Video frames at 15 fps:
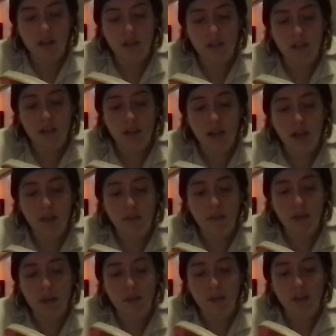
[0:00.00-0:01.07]
a time
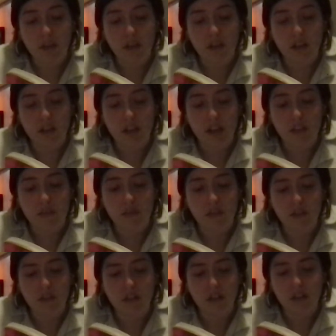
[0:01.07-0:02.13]
coming in your life when
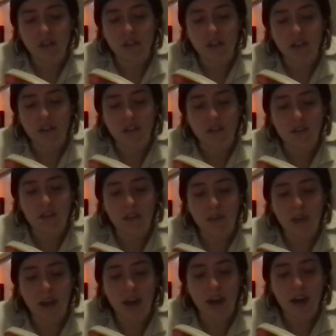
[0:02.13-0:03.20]
dirt settles and the
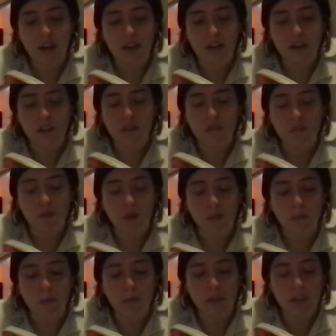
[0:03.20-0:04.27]
patterns form a
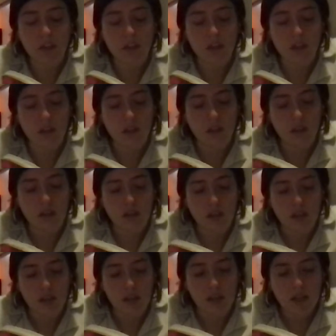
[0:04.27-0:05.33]
picture.
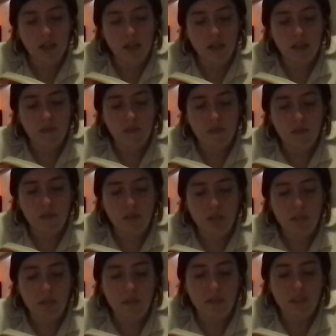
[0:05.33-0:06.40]
If you dream
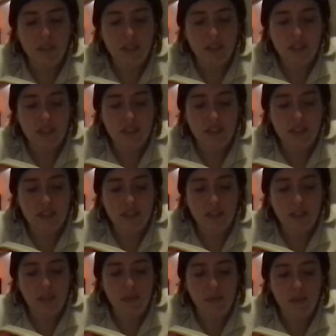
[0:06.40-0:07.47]
of the
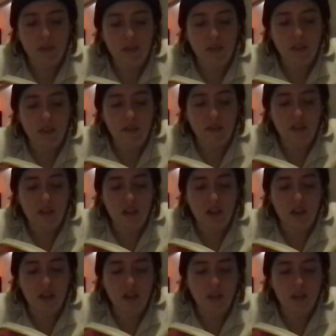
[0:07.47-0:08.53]
city but you live in the
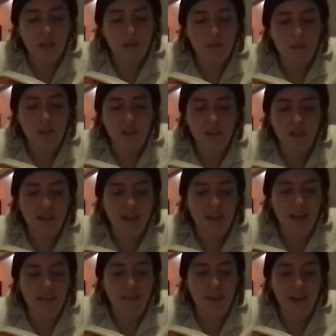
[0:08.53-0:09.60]
country, milk the
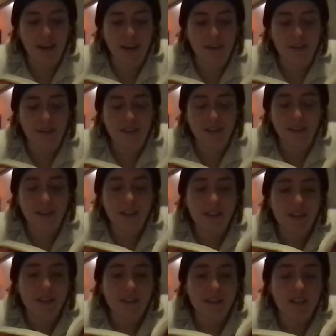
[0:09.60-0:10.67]
damn cows,
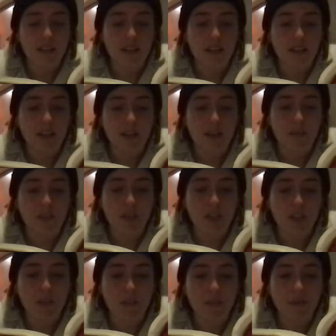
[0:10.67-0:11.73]
sell the damn sheep.
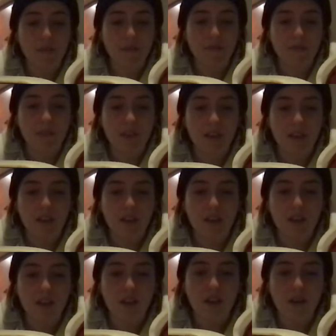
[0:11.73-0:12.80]

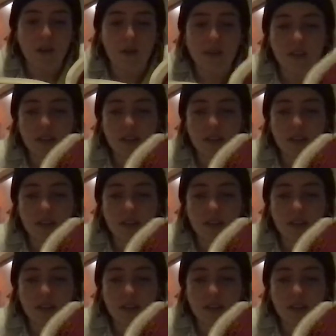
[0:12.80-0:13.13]
Know that